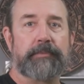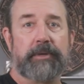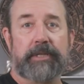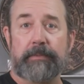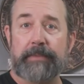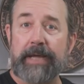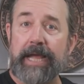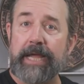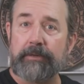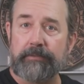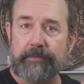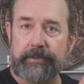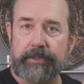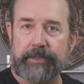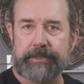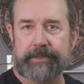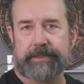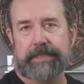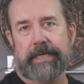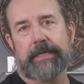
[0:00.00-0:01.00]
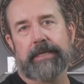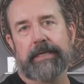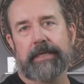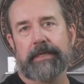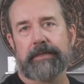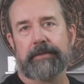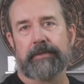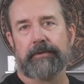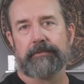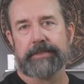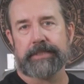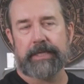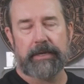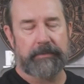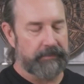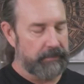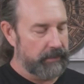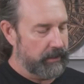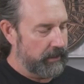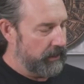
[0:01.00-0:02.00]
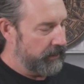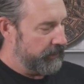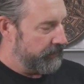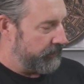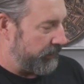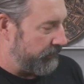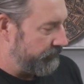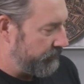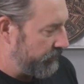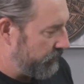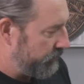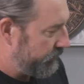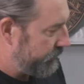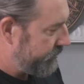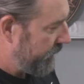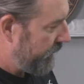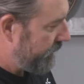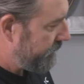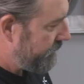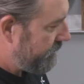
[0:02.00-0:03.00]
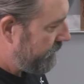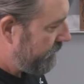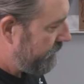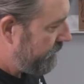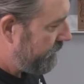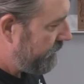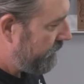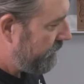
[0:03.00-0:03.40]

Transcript: up on the back when the Z goes up, give it a little test.